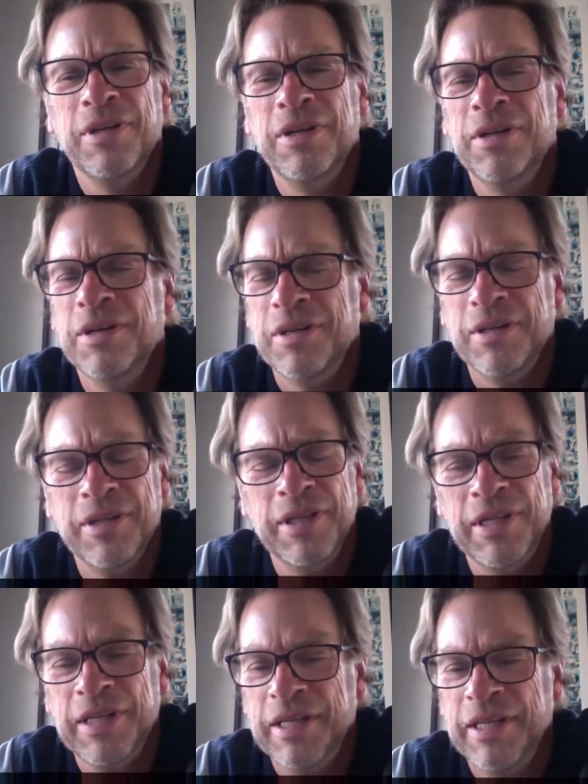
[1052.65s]
Oh,
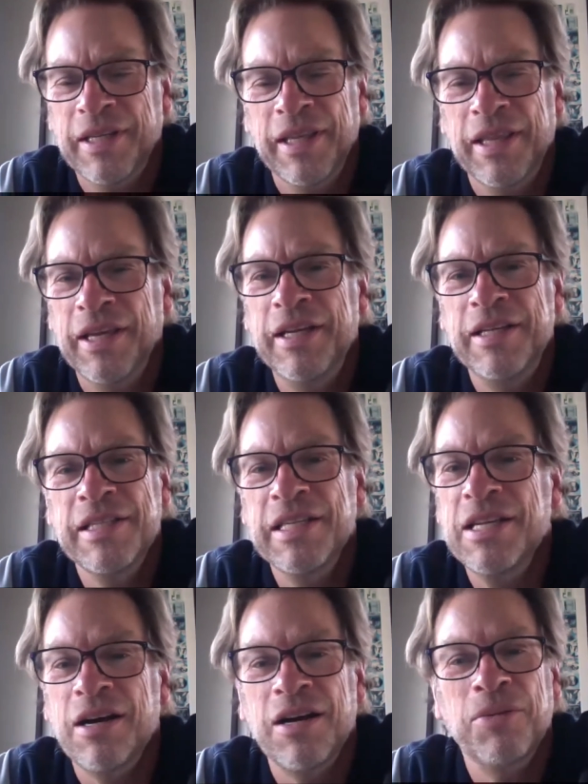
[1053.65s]
they did
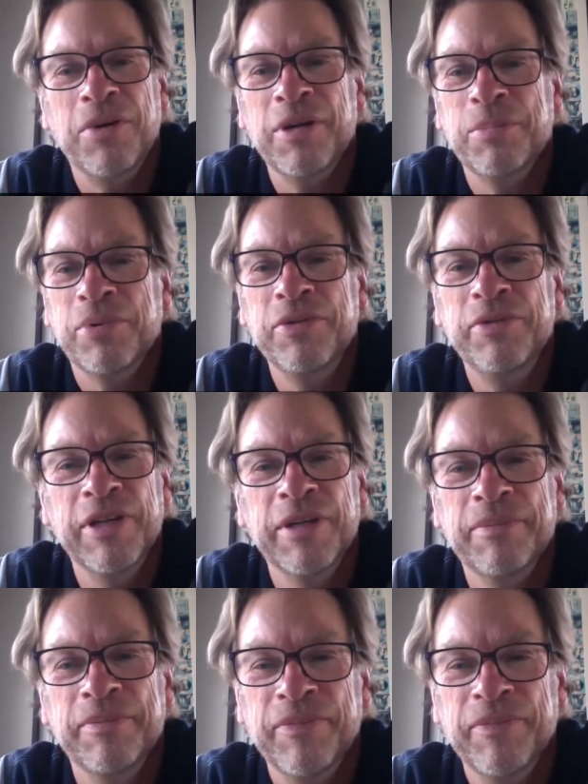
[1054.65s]
not want to approve him.